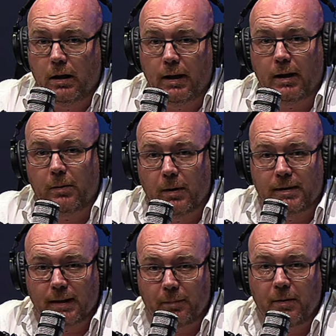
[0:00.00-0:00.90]
Hey,
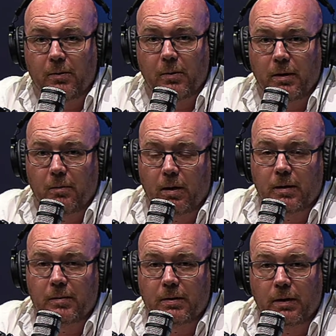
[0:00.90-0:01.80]
what's up, everyone?
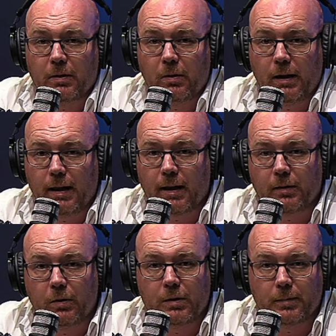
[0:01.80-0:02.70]
Welcome to the Duly
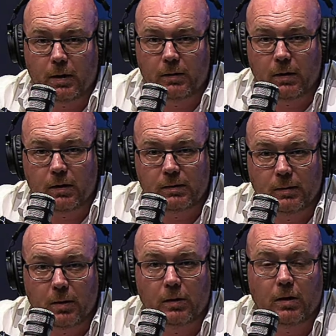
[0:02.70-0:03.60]
Diagnosed
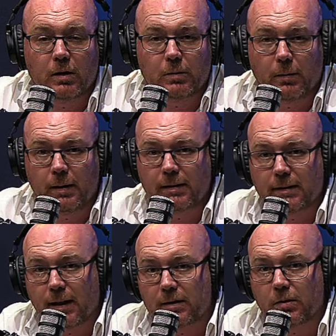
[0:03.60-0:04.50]
podcast, the podcast where we
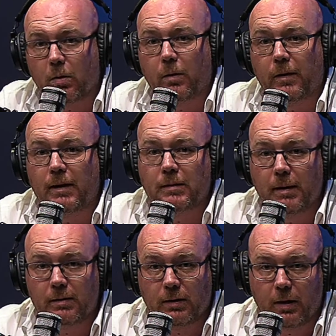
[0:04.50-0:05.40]
discuss all
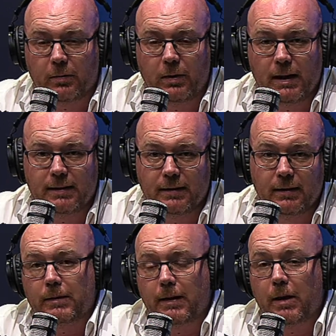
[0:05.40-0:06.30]
things mental health
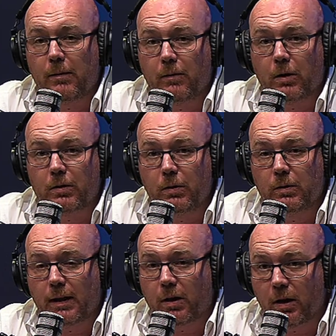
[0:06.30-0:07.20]
related. Today, we've got
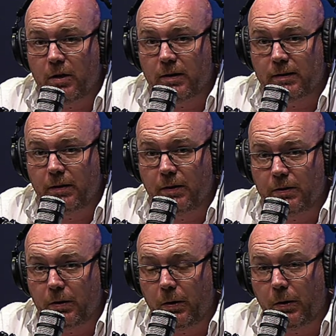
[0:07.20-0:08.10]
two psychologists in
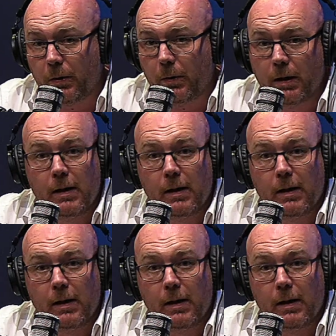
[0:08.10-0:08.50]
the studio,